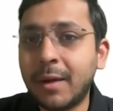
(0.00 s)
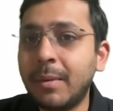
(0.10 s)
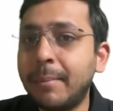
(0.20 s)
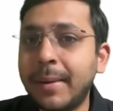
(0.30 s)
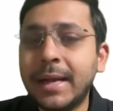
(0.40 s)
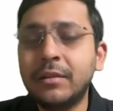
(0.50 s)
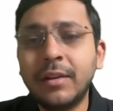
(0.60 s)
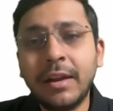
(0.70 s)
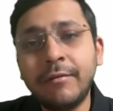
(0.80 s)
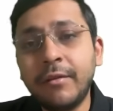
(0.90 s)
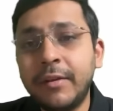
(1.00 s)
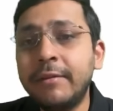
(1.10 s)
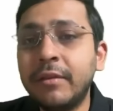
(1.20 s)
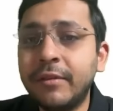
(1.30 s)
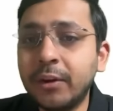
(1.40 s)
Pharma, Path will have
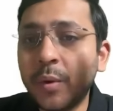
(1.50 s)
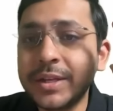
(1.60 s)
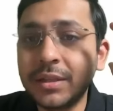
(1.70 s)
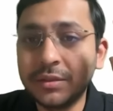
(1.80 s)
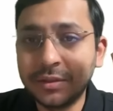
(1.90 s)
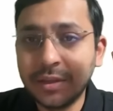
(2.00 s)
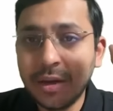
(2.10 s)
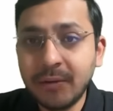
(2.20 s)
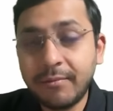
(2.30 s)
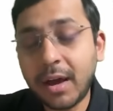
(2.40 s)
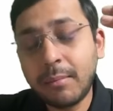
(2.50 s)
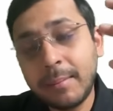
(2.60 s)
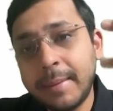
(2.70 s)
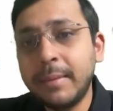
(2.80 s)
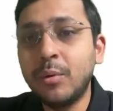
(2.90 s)
15 questions.
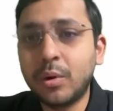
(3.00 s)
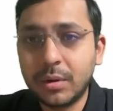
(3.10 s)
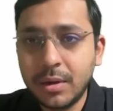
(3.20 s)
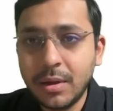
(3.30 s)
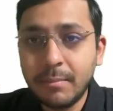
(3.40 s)
Pharma maybe more.